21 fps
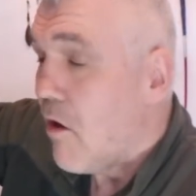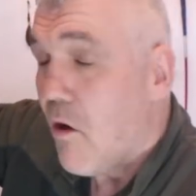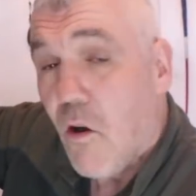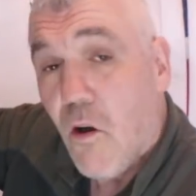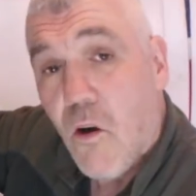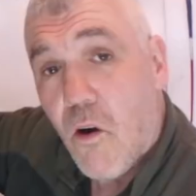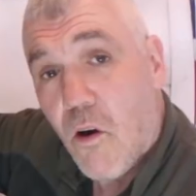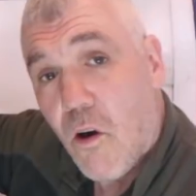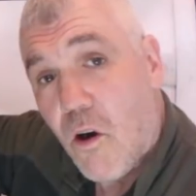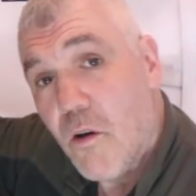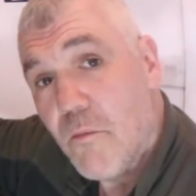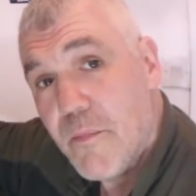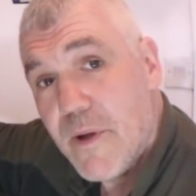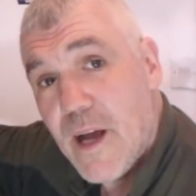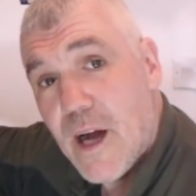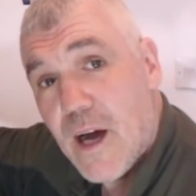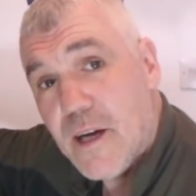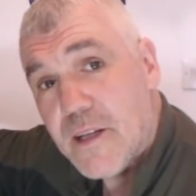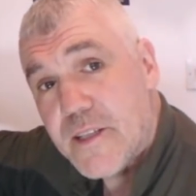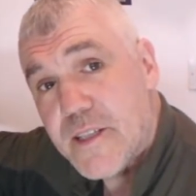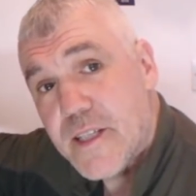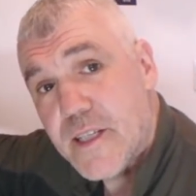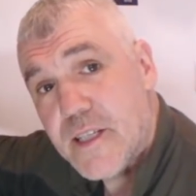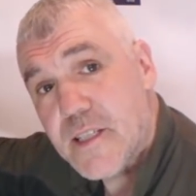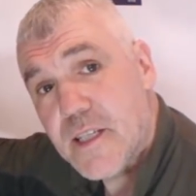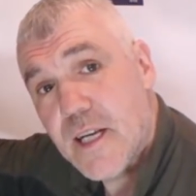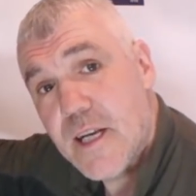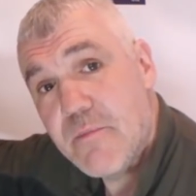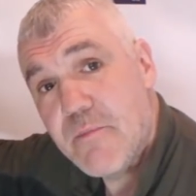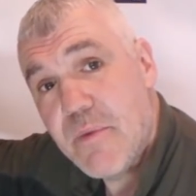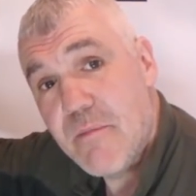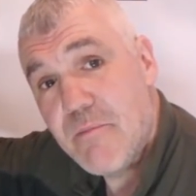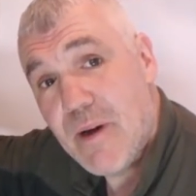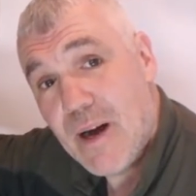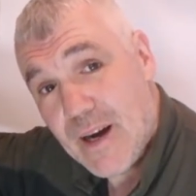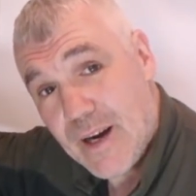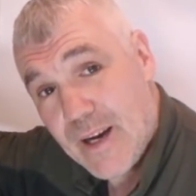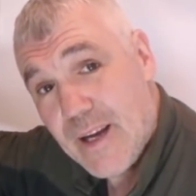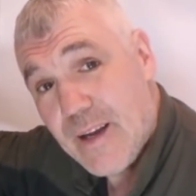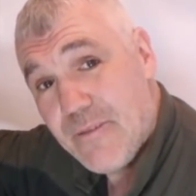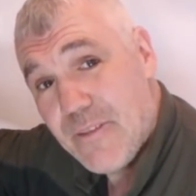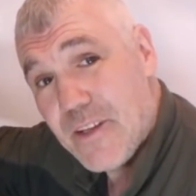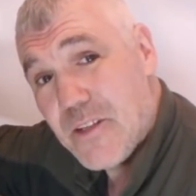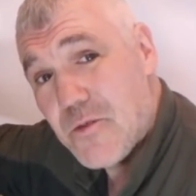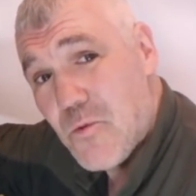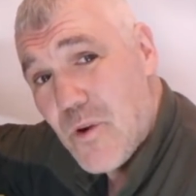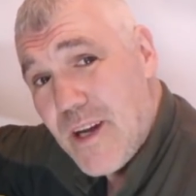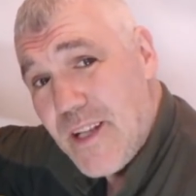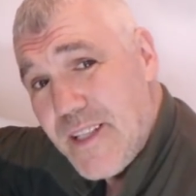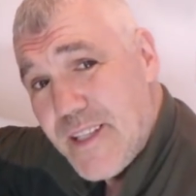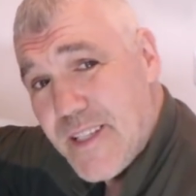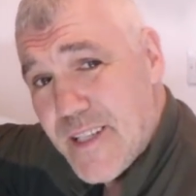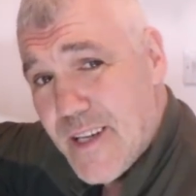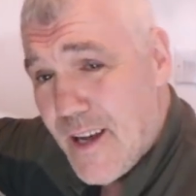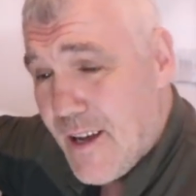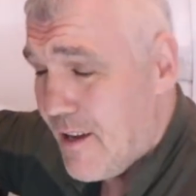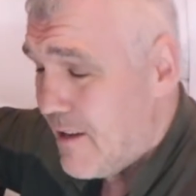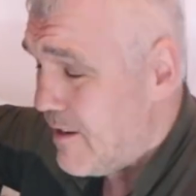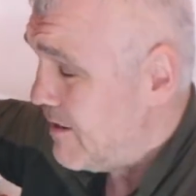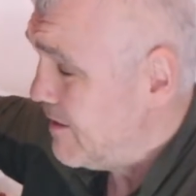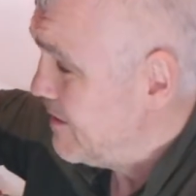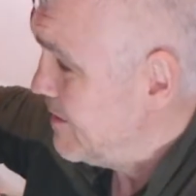Or my Arctic sleeping bag if it's winter.